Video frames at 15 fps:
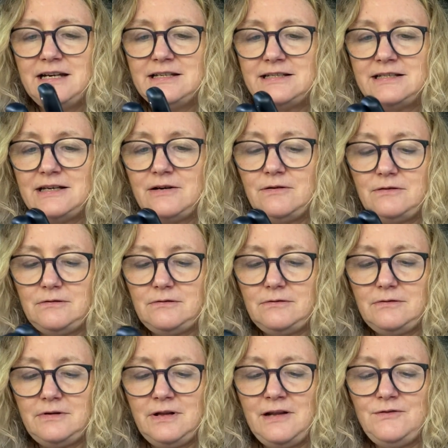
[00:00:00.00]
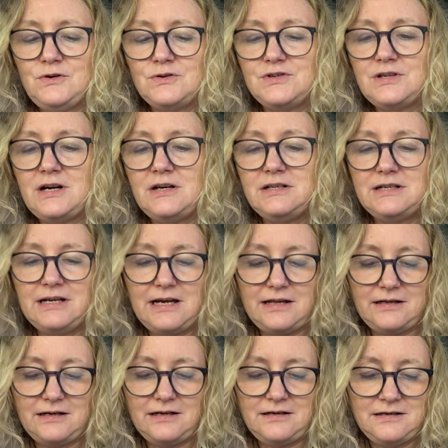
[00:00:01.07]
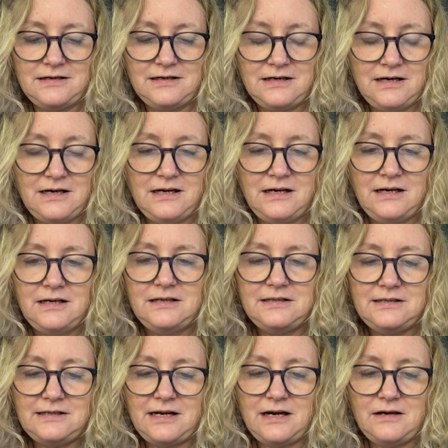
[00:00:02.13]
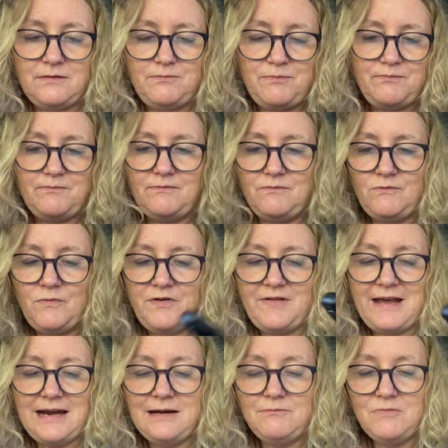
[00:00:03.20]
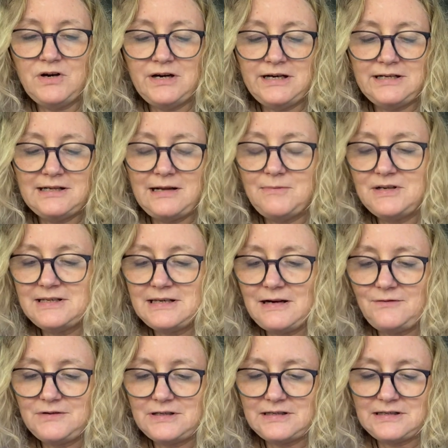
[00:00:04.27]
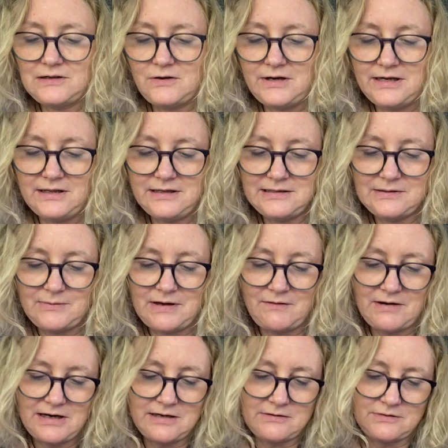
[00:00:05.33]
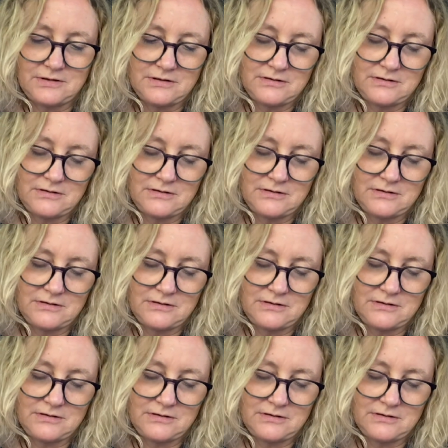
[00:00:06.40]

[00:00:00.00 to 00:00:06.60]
So they've got to go together. So with that in mind, they must have to slot in this way round.